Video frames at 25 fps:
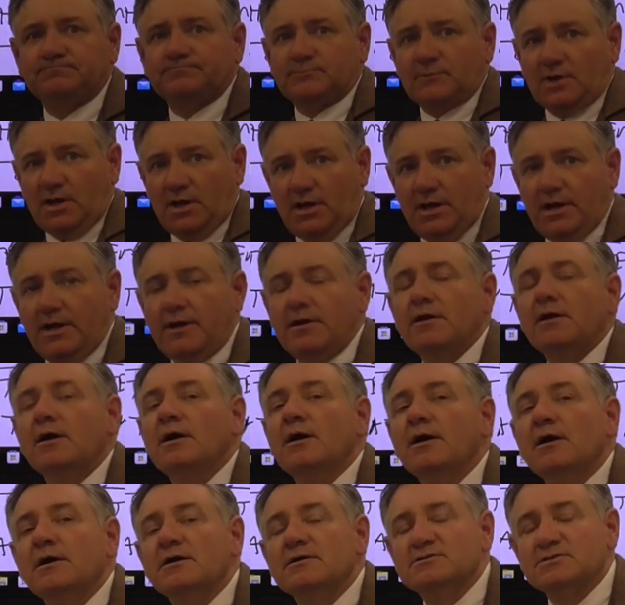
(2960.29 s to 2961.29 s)
Okay?
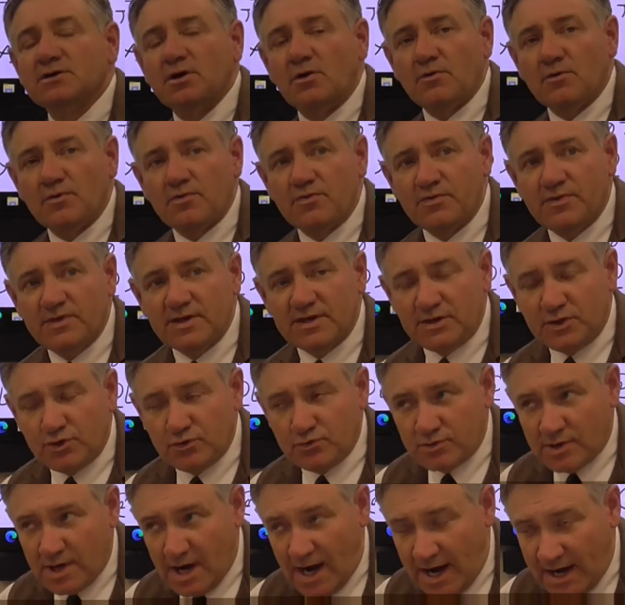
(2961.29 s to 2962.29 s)
So
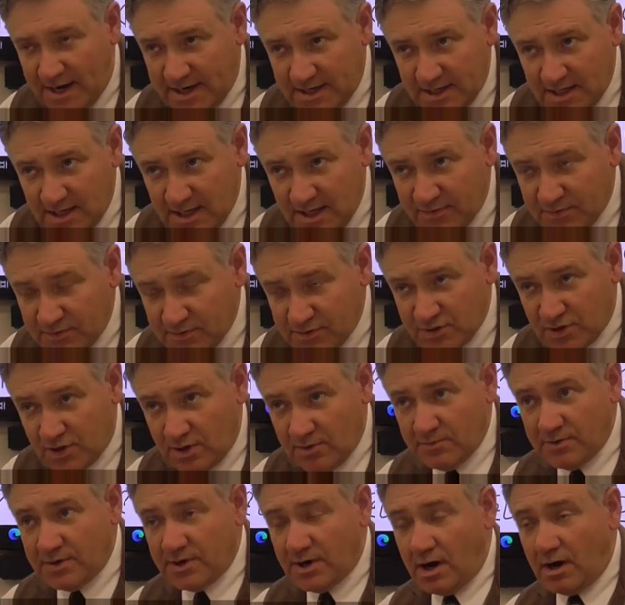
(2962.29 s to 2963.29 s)
you got to get the
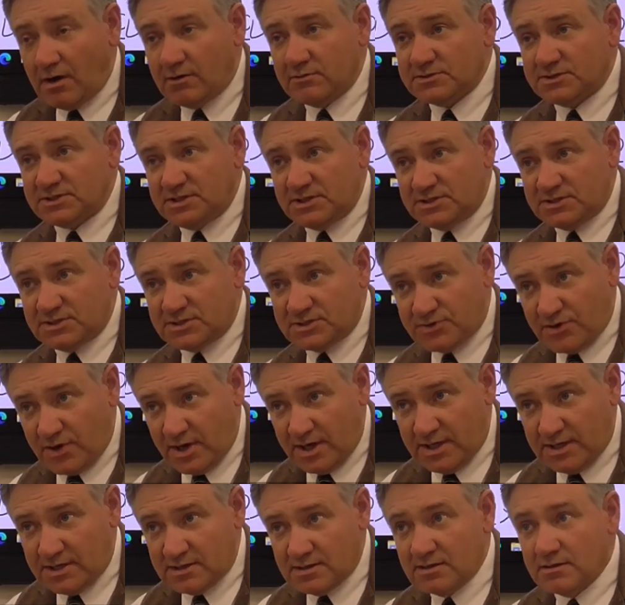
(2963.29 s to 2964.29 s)
terminology
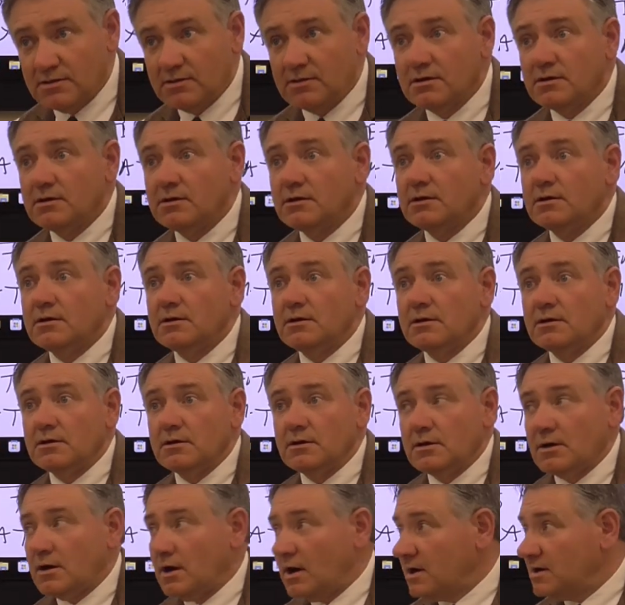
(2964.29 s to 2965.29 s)
straight.
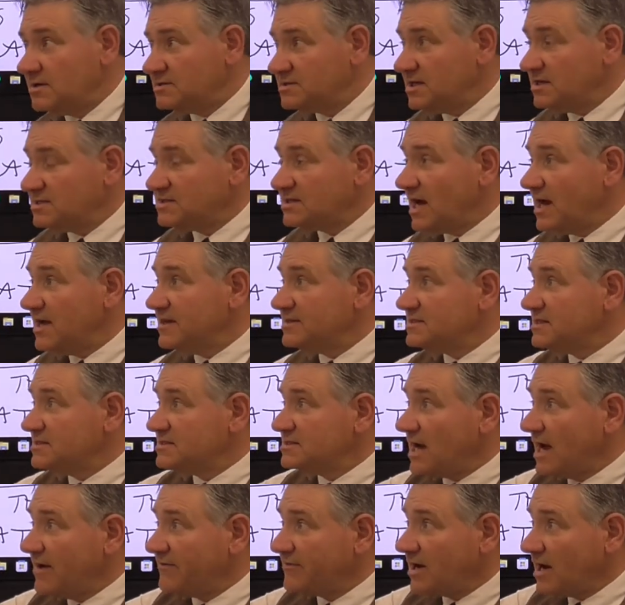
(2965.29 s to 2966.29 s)

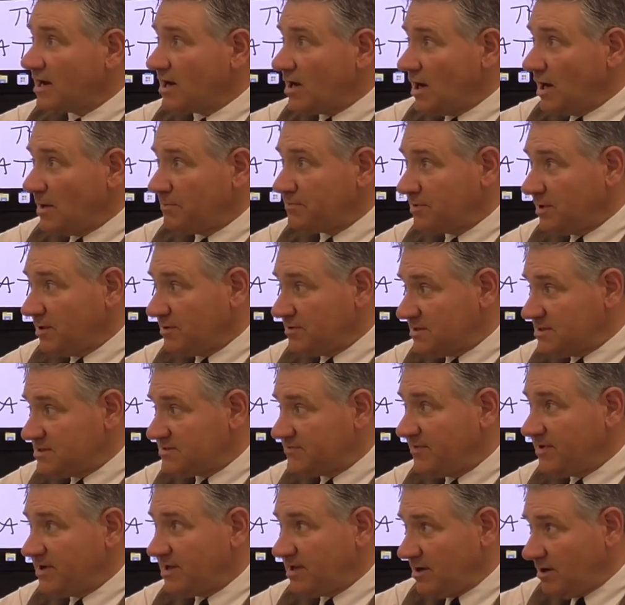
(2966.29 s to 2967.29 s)
Since I've got to upload
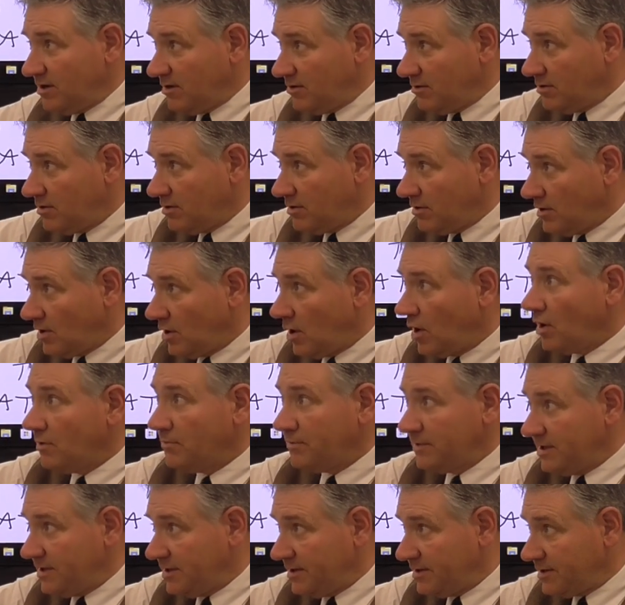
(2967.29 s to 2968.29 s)
this video,
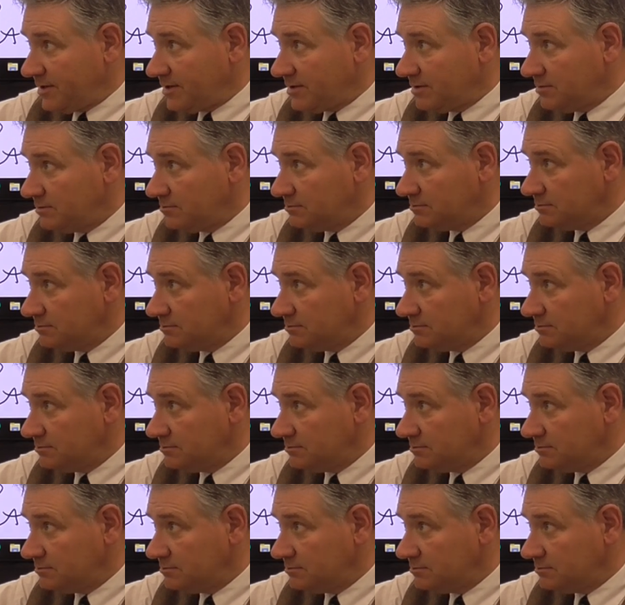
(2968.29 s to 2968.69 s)
I'll be here.